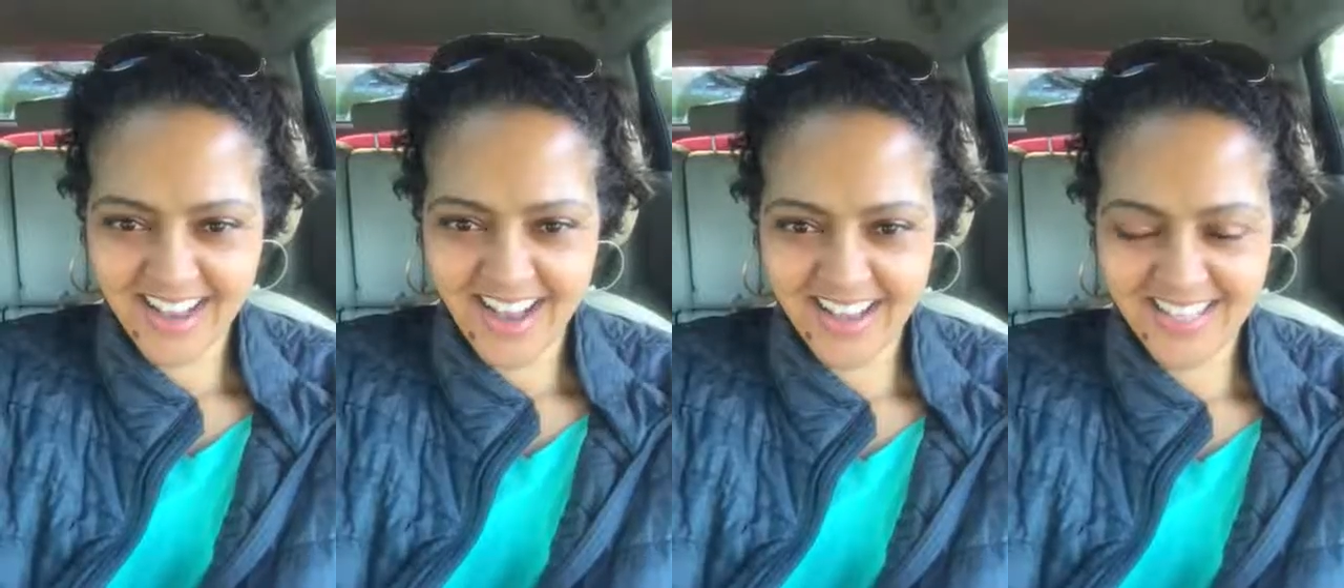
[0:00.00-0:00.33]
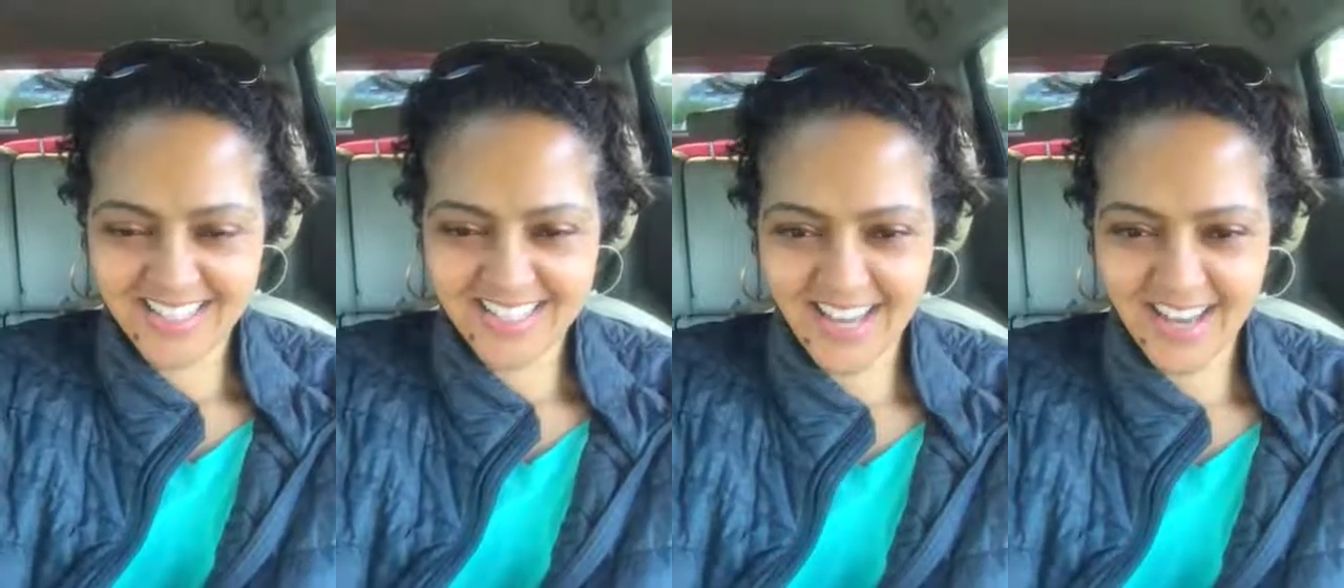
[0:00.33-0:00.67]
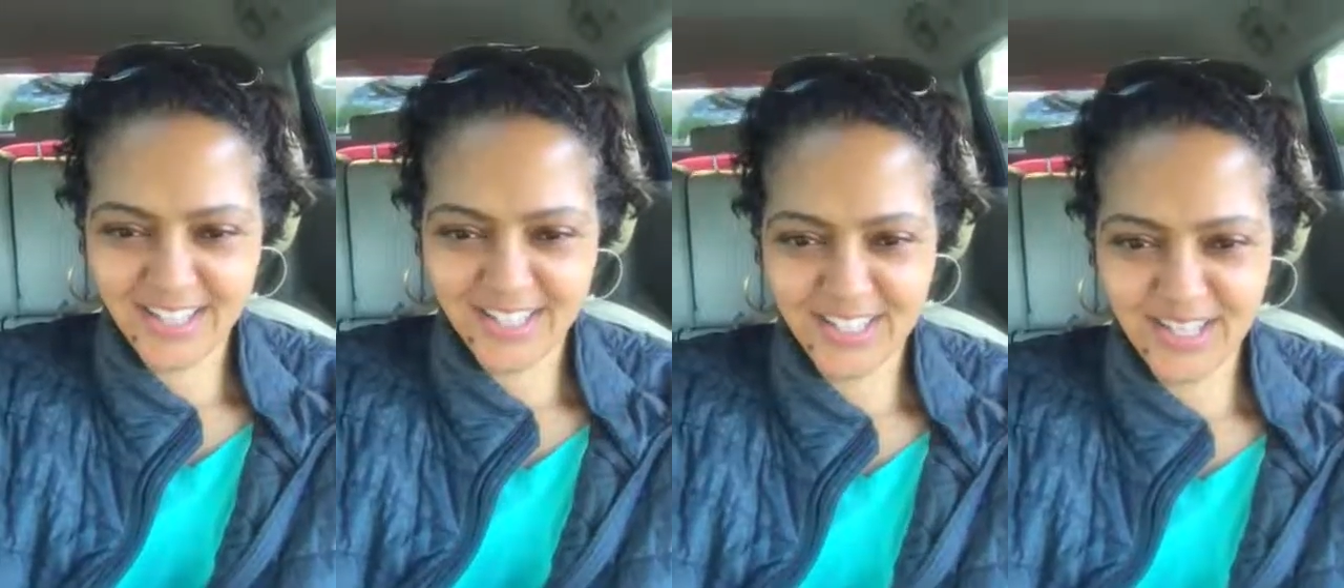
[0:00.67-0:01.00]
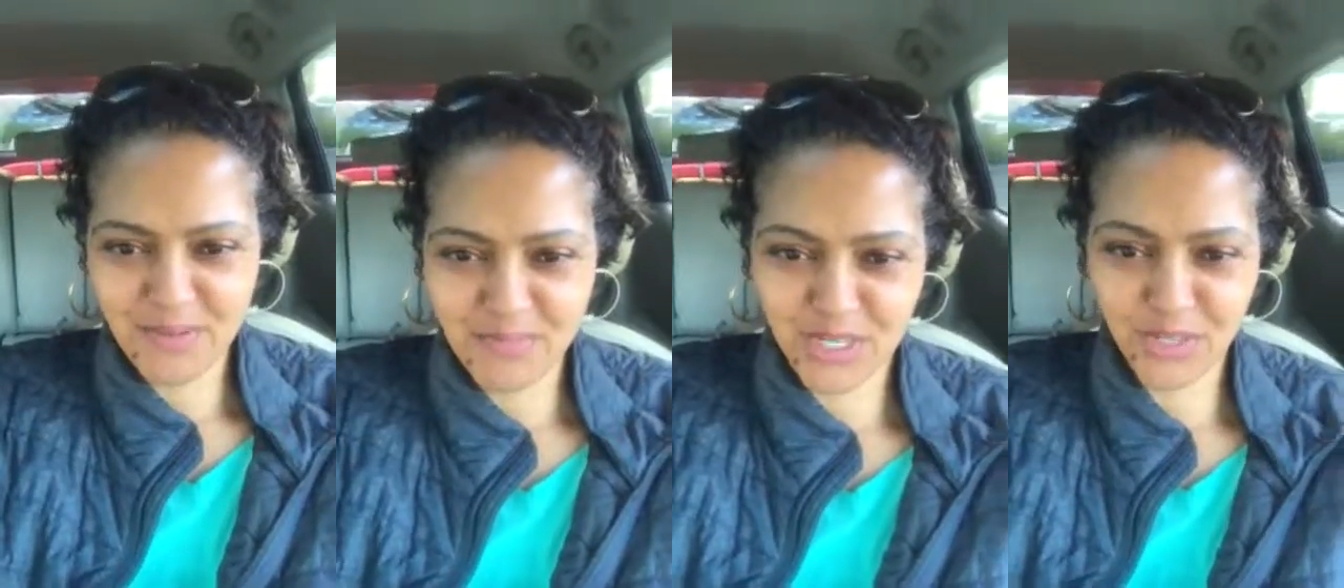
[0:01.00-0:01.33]
Hi, it's Kelly.
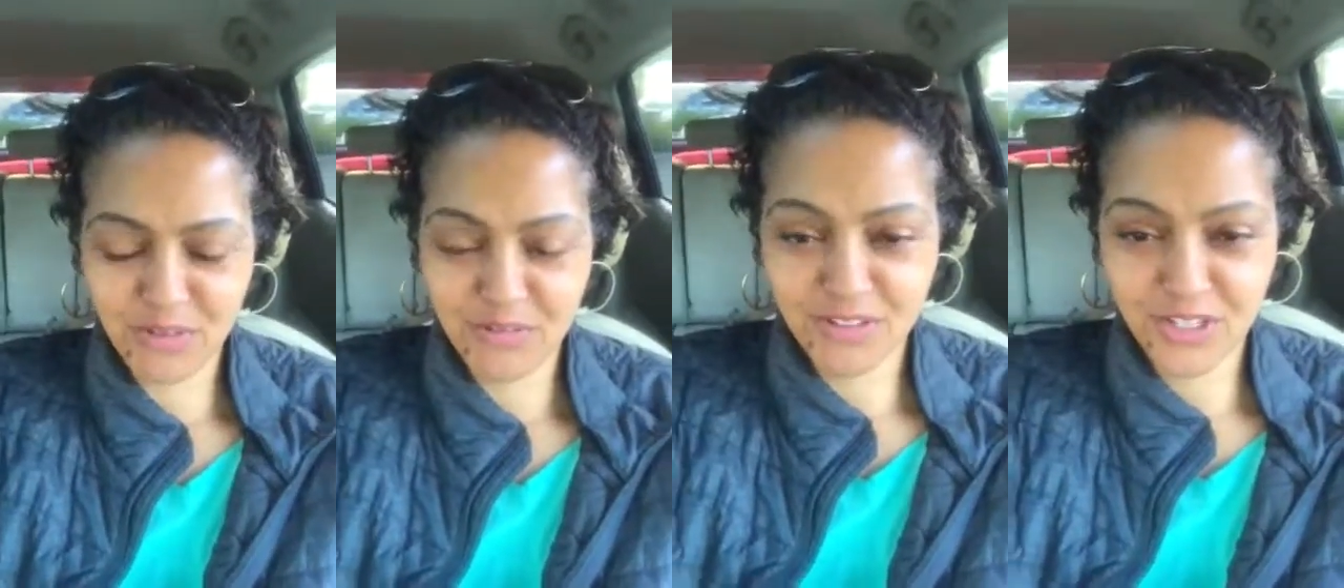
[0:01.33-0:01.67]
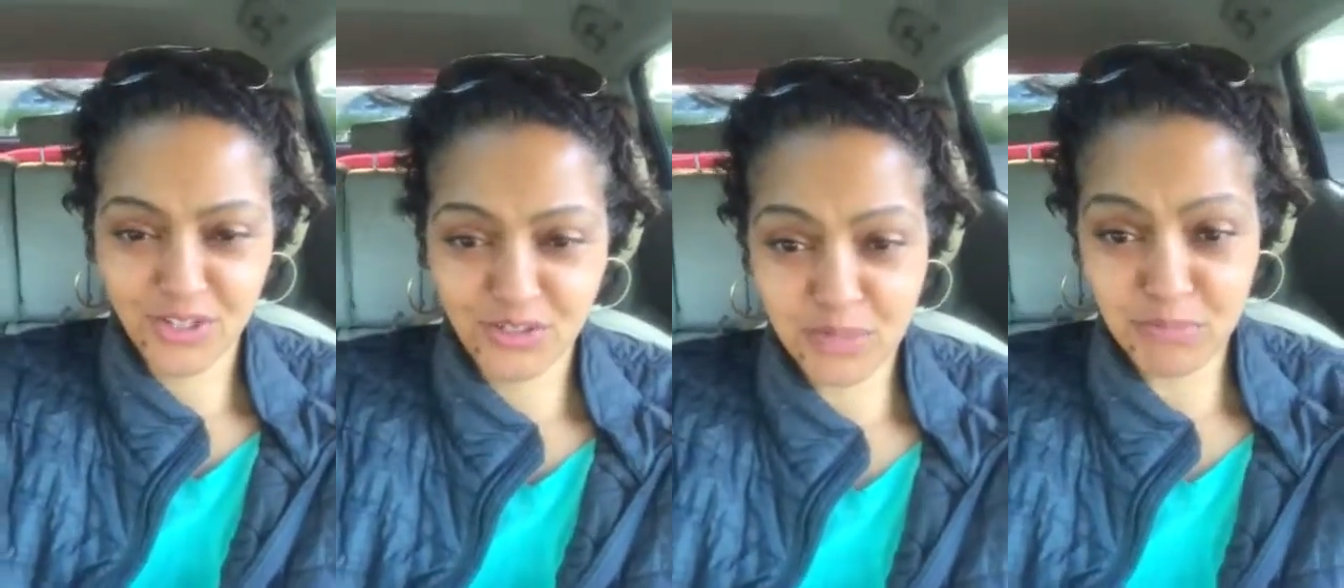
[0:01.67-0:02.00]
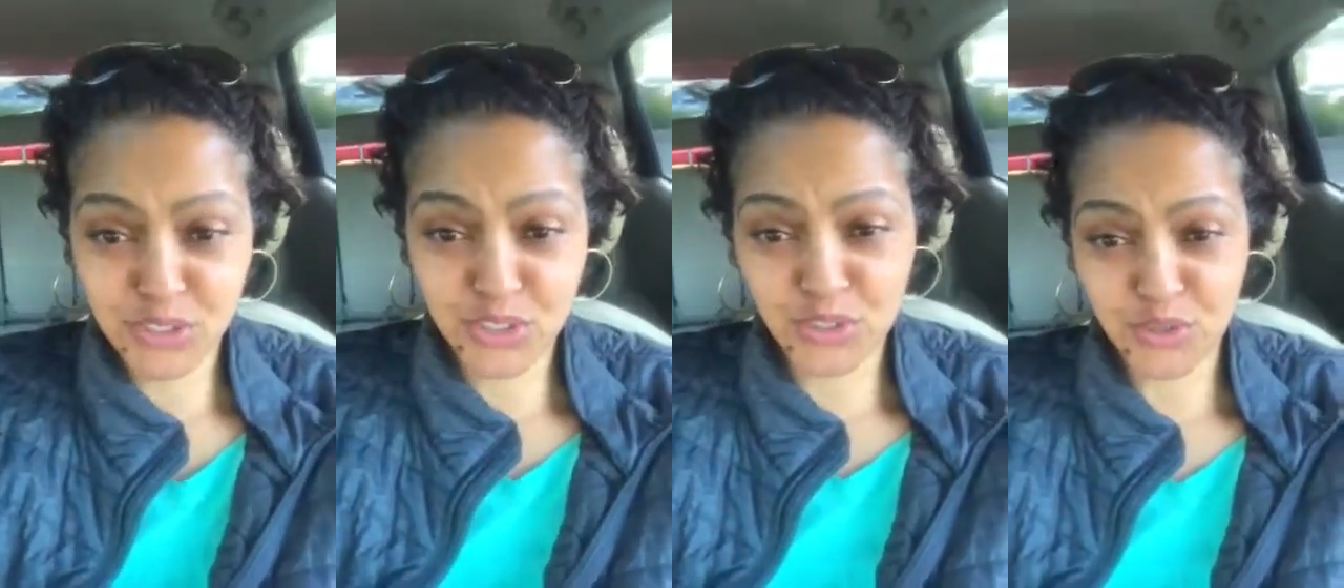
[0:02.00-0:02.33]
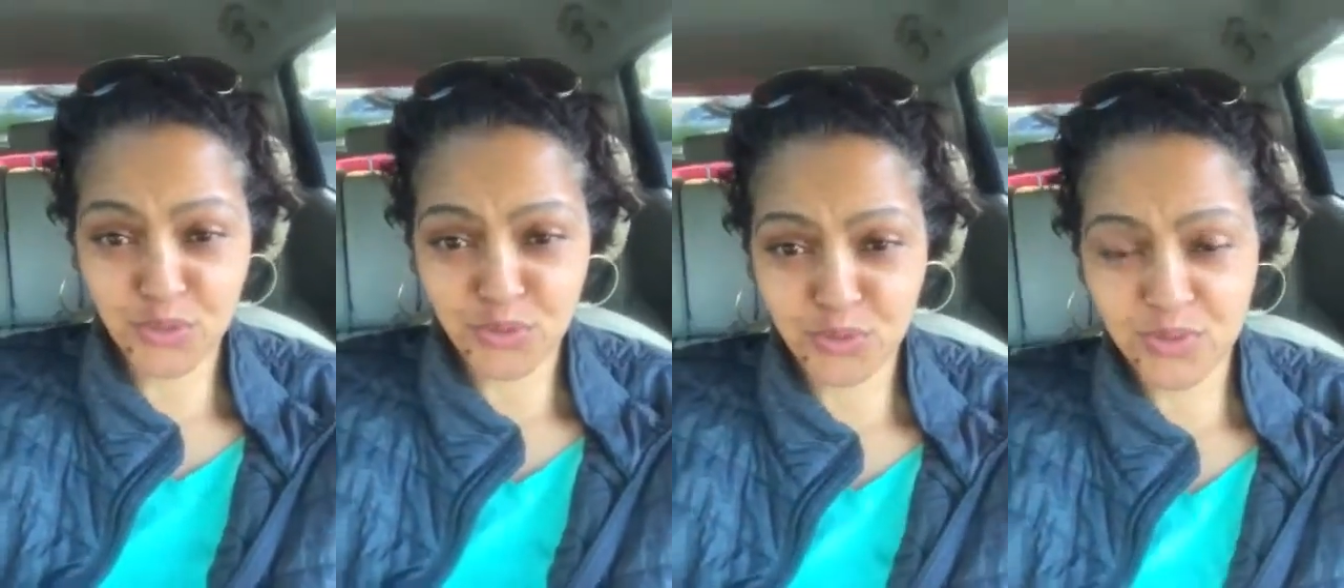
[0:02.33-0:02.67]
I'm here with video number
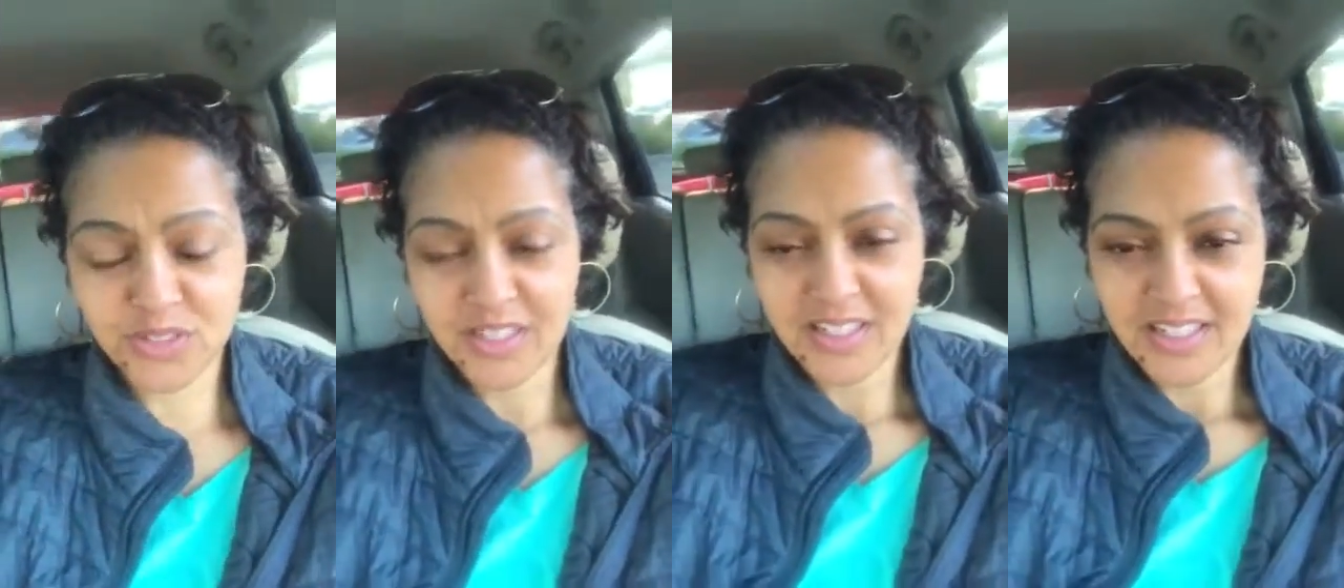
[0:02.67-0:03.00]
two,